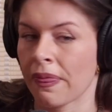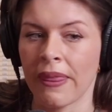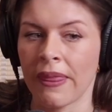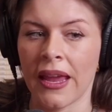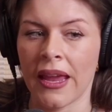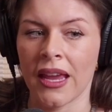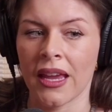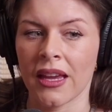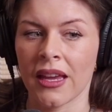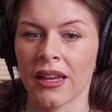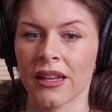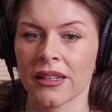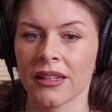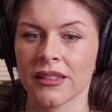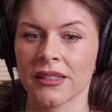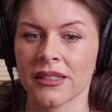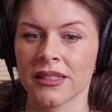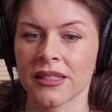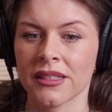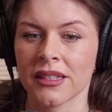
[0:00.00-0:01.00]

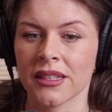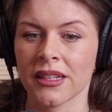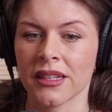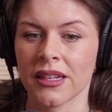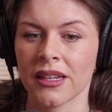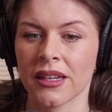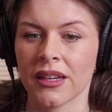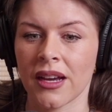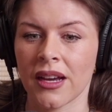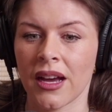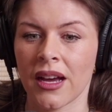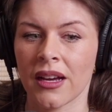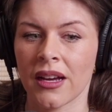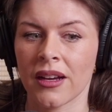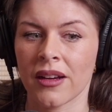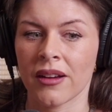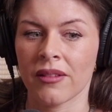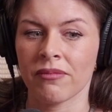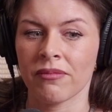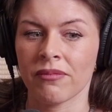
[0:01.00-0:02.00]
and
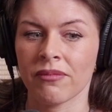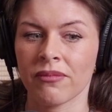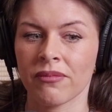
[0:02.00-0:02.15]
and